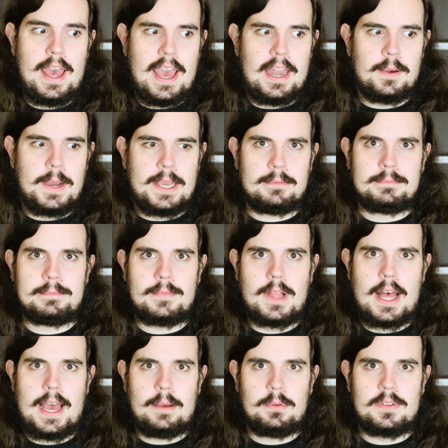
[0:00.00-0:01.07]
Anyway,
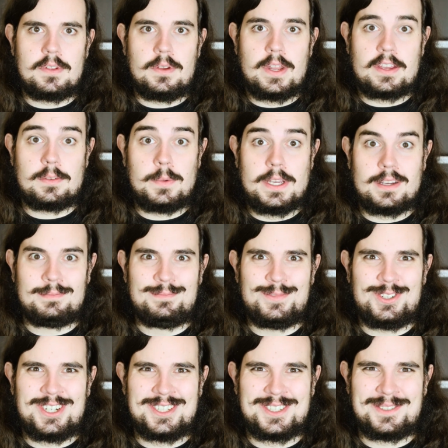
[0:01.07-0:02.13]
I will see you next week.
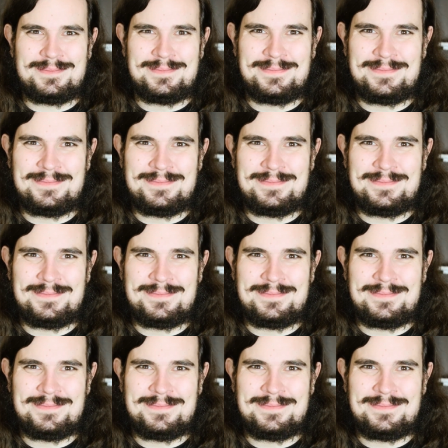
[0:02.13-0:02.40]
Cheers.